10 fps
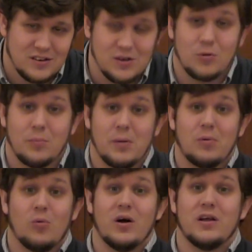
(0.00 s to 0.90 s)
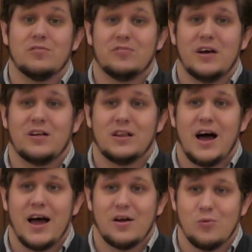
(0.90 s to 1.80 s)
Do you remember what it felt
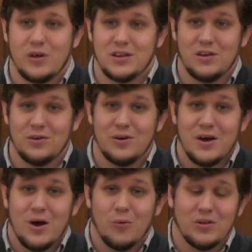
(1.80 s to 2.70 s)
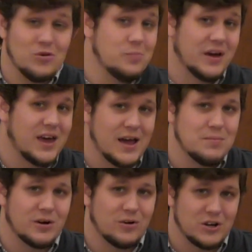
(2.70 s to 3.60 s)
like when you
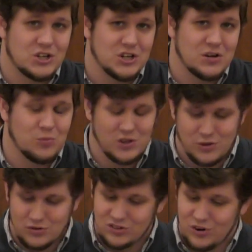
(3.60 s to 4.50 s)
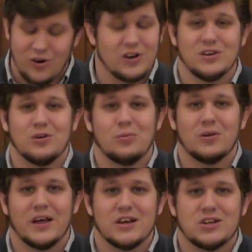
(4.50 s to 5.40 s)
became a Christian, when you started your
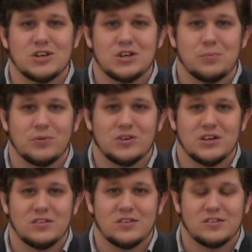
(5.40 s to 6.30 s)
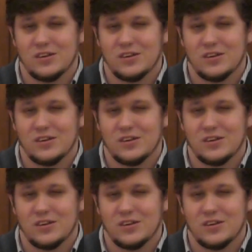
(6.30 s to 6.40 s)
relationship with Jesus?